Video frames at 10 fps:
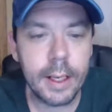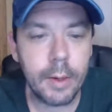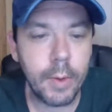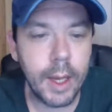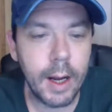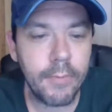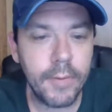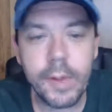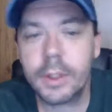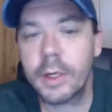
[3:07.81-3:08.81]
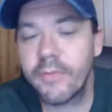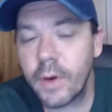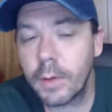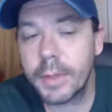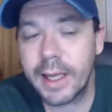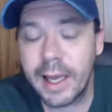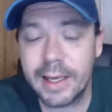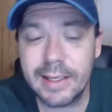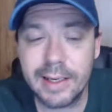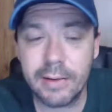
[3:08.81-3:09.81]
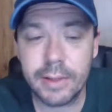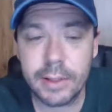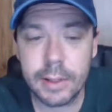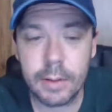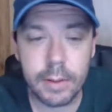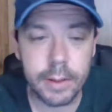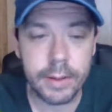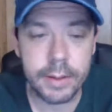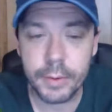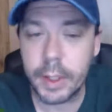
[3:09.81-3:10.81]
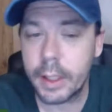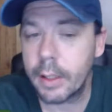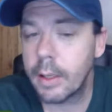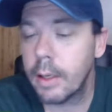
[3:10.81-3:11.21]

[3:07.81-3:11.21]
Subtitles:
Like we had our first confirmed case here just earlier this week,